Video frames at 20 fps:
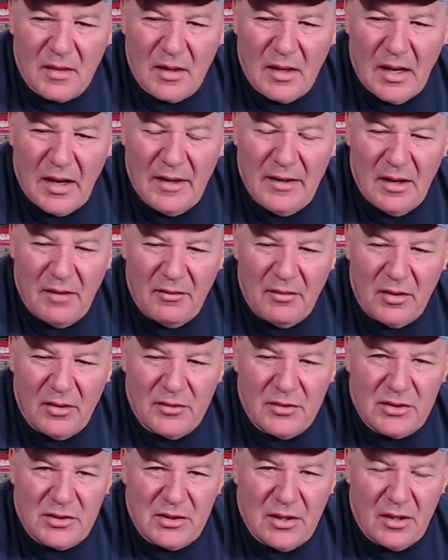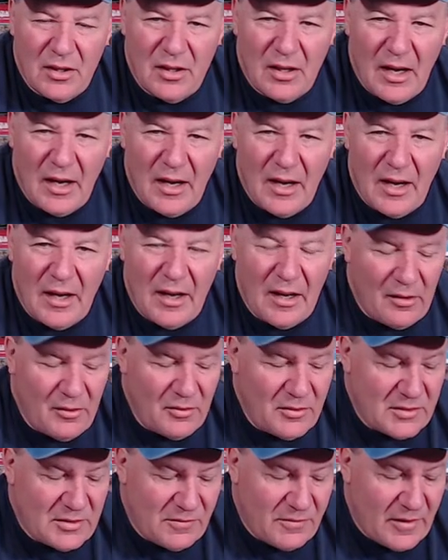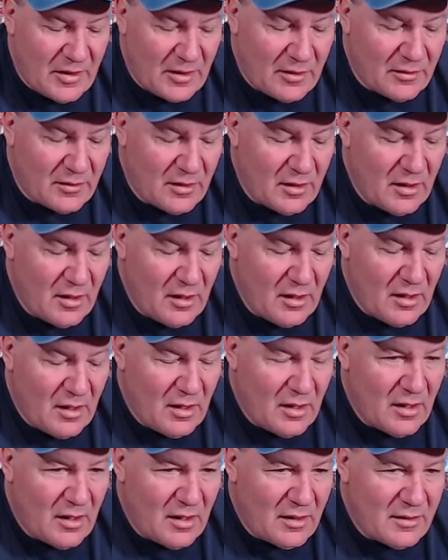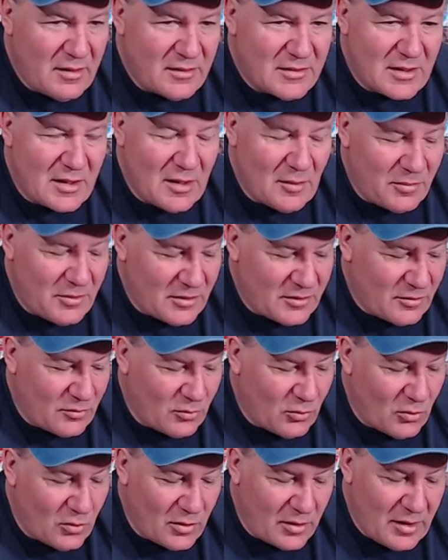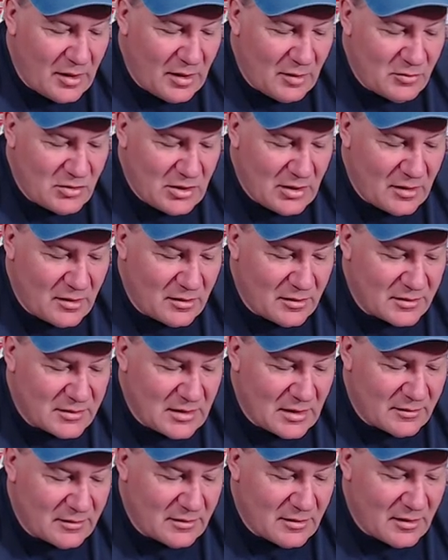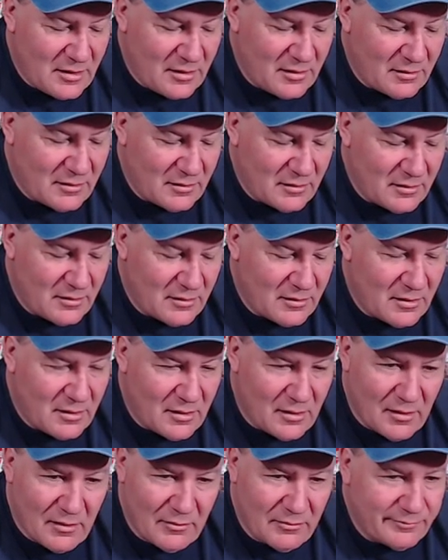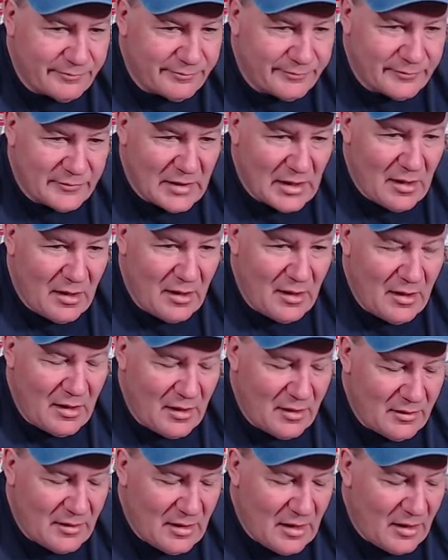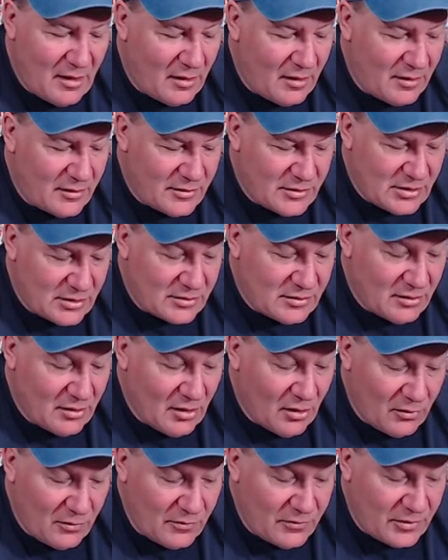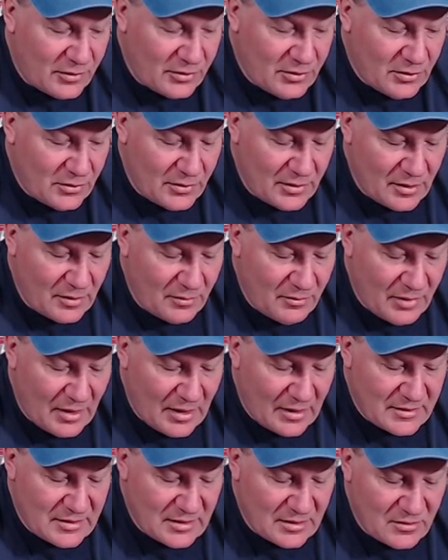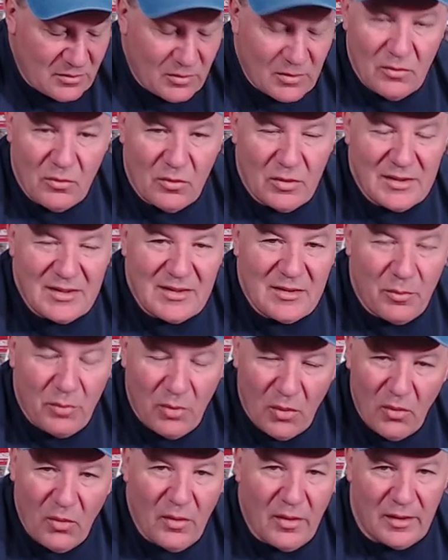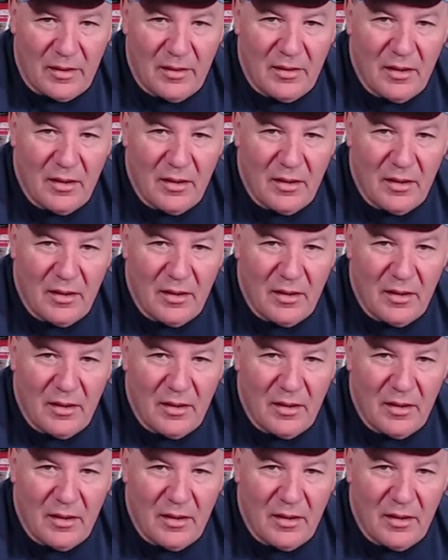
I never understood. I, I always felt uh, there's a couple of war game channels out there um, they are just known for doing unboxings. What's the point?